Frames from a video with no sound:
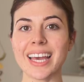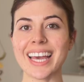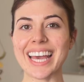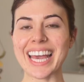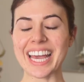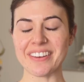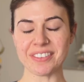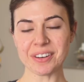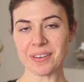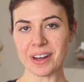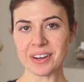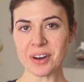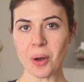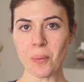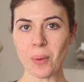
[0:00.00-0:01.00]
Hey
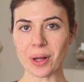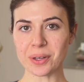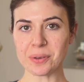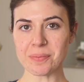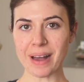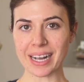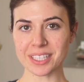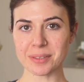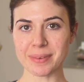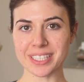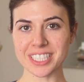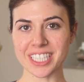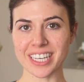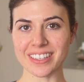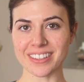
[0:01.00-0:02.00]
everyone, welcome back to my
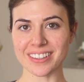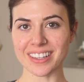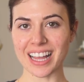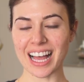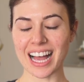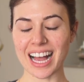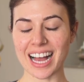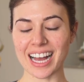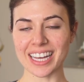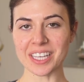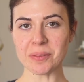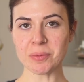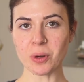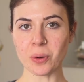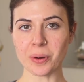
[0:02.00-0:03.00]
channel. I
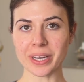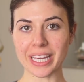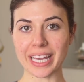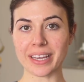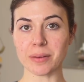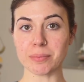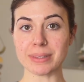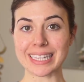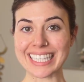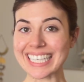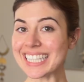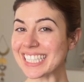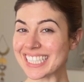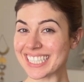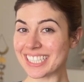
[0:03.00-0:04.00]
am going a
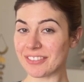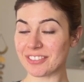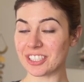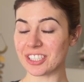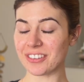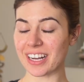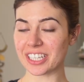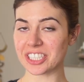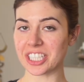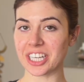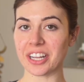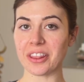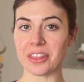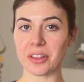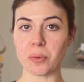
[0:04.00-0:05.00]
completely different
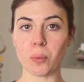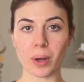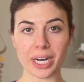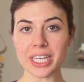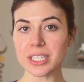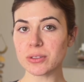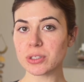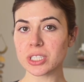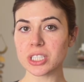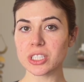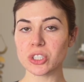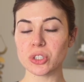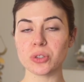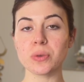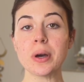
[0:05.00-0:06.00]
direction than what I usually
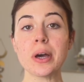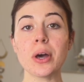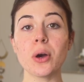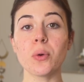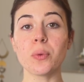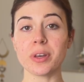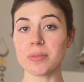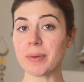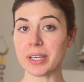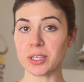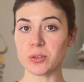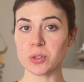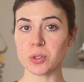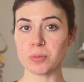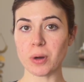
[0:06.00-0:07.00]
do with my
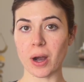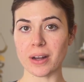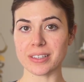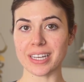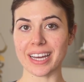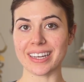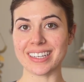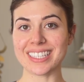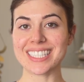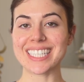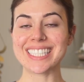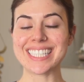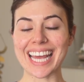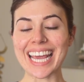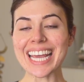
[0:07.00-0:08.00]
YouTube content.
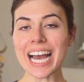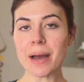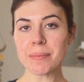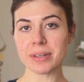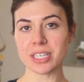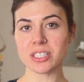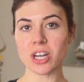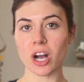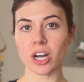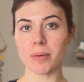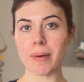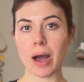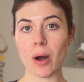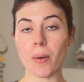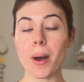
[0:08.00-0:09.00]
Today I'm going to talk
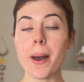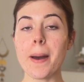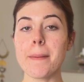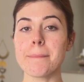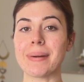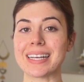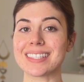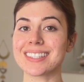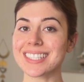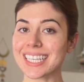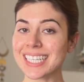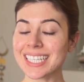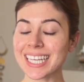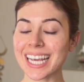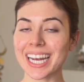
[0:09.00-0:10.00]
about my
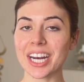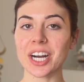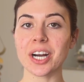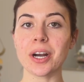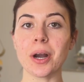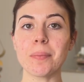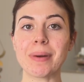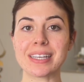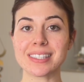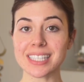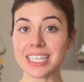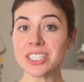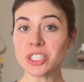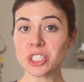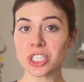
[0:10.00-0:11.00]
skincare, my
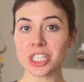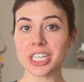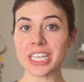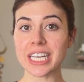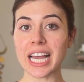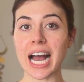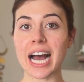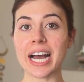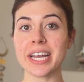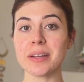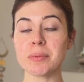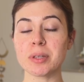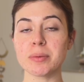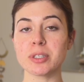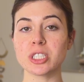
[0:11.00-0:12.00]
skin journey. I
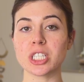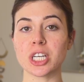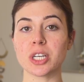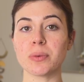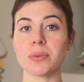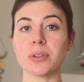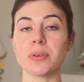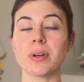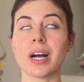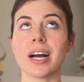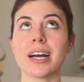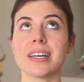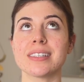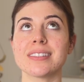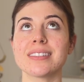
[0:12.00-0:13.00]
am going to be sharing with you
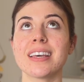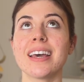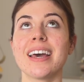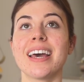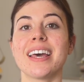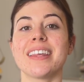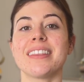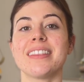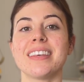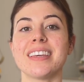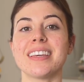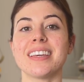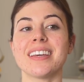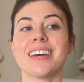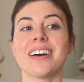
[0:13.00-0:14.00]
guys
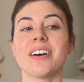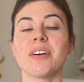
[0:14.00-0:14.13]
the